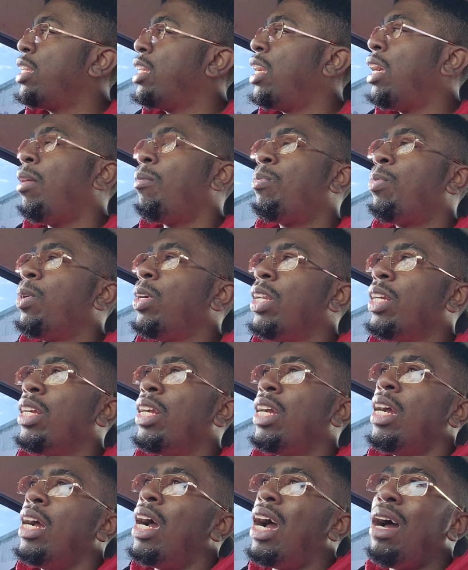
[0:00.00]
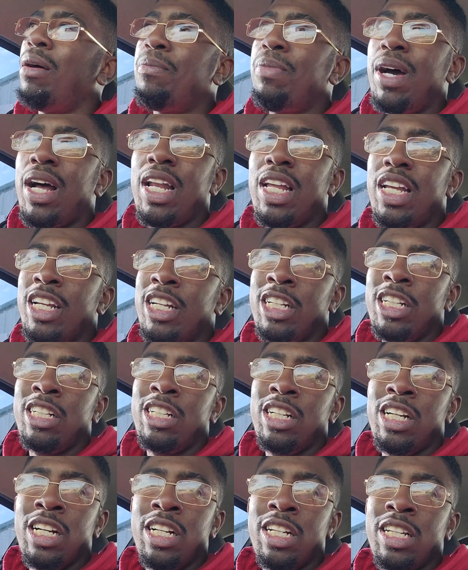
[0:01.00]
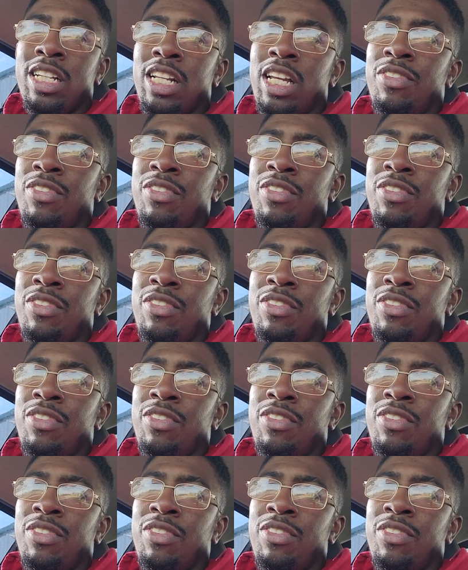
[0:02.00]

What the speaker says: I probably could have done it